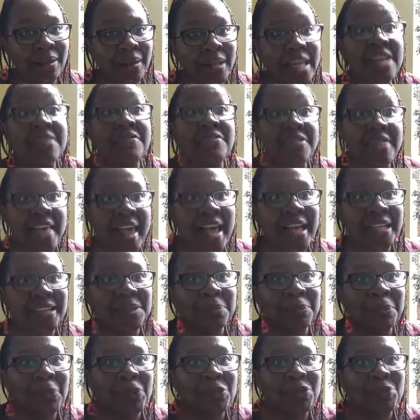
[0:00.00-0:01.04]
If they are
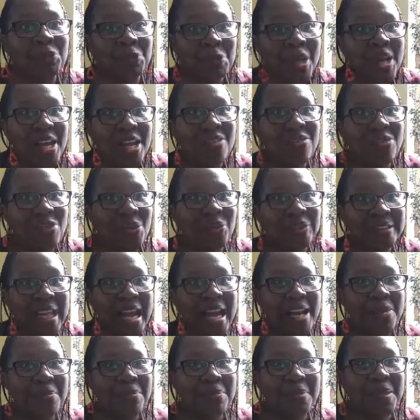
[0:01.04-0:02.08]
supposed to, if those
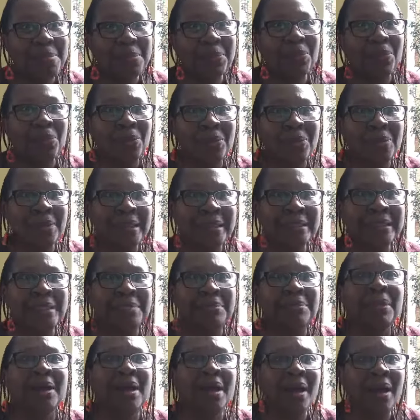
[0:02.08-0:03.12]
kind of people, they
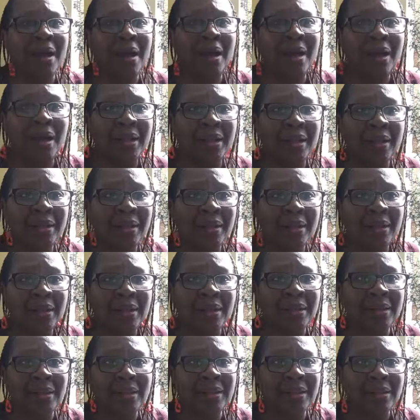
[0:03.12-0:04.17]
say,
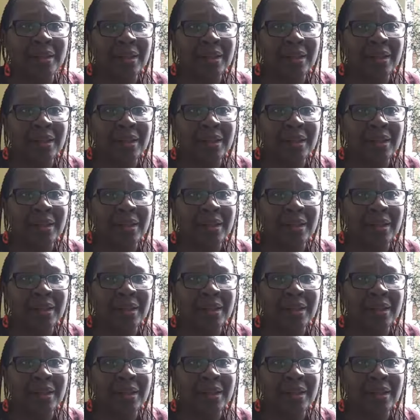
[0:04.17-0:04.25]
uh,